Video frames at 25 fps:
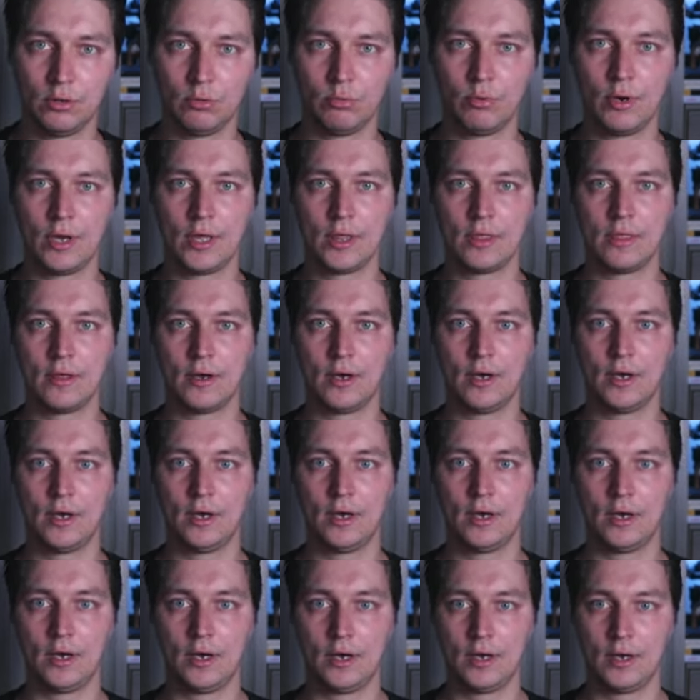with
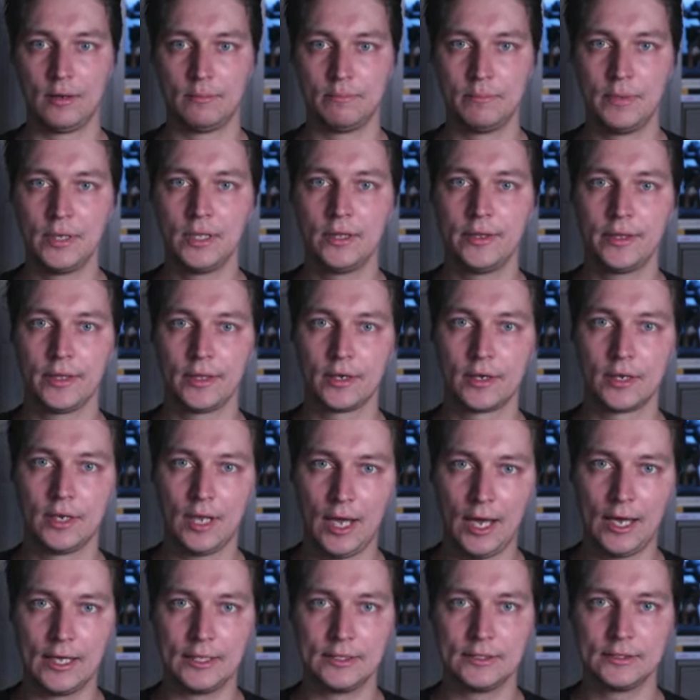building
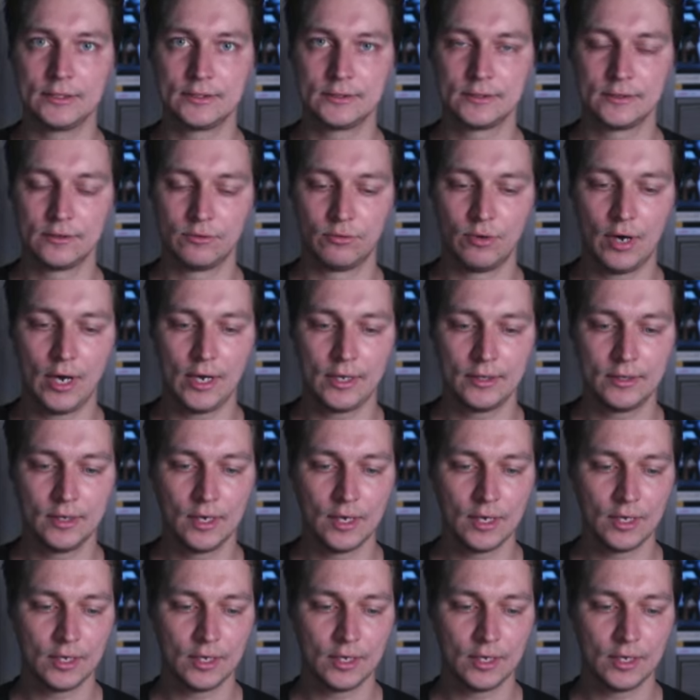clients, right?